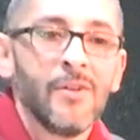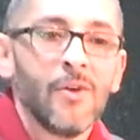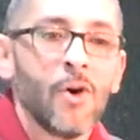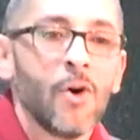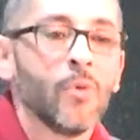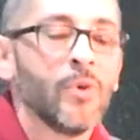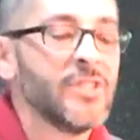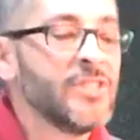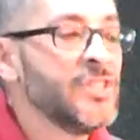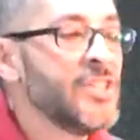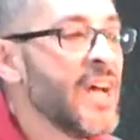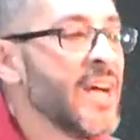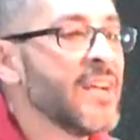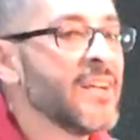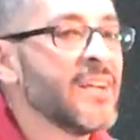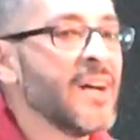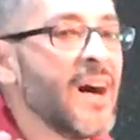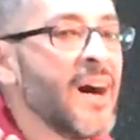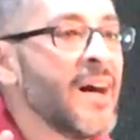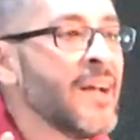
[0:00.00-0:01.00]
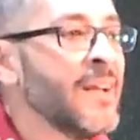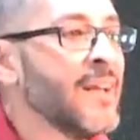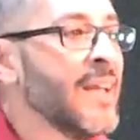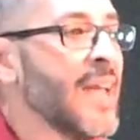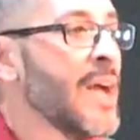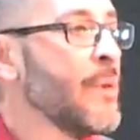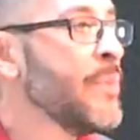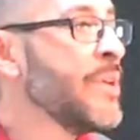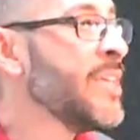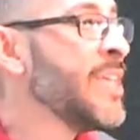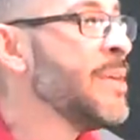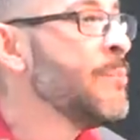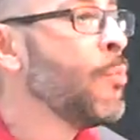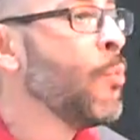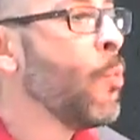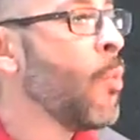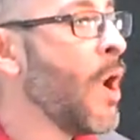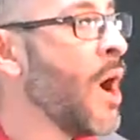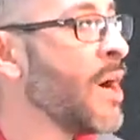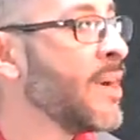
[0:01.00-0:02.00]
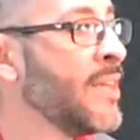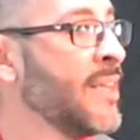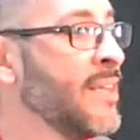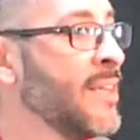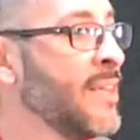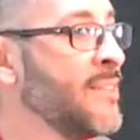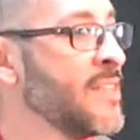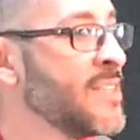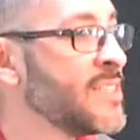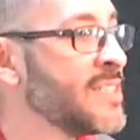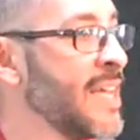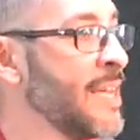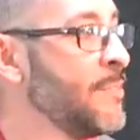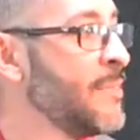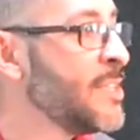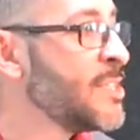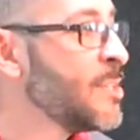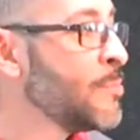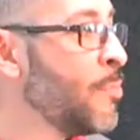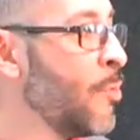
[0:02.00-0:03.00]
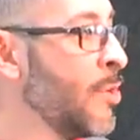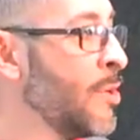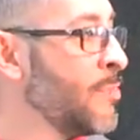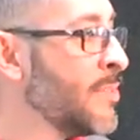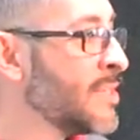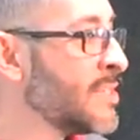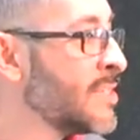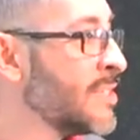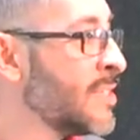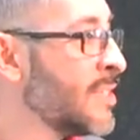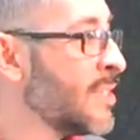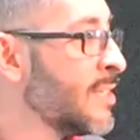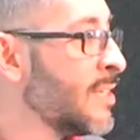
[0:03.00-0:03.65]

or reject God, and we keep walking in the same disappointments.